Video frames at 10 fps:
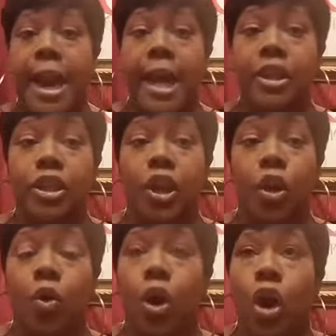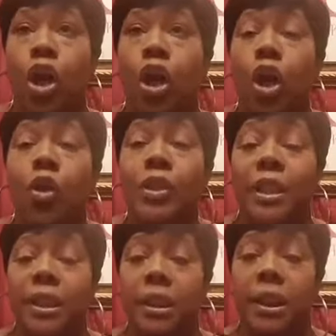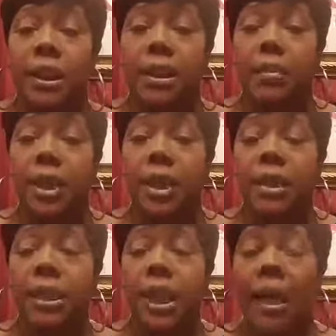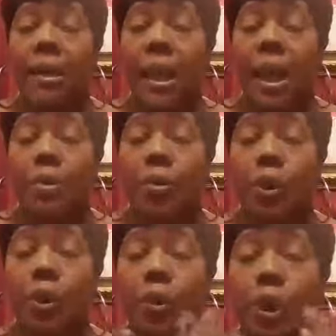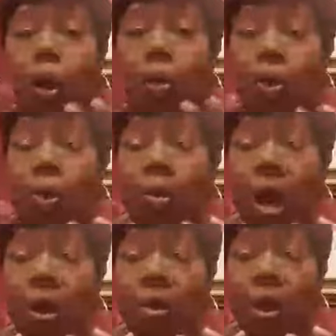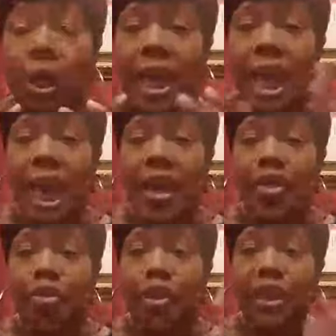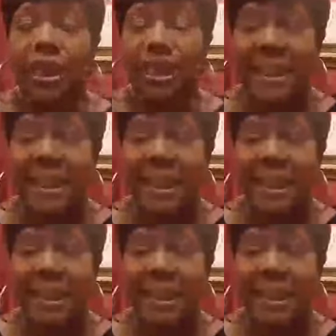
And so learn to listen, because a lot of times when you close your mouth and you listen,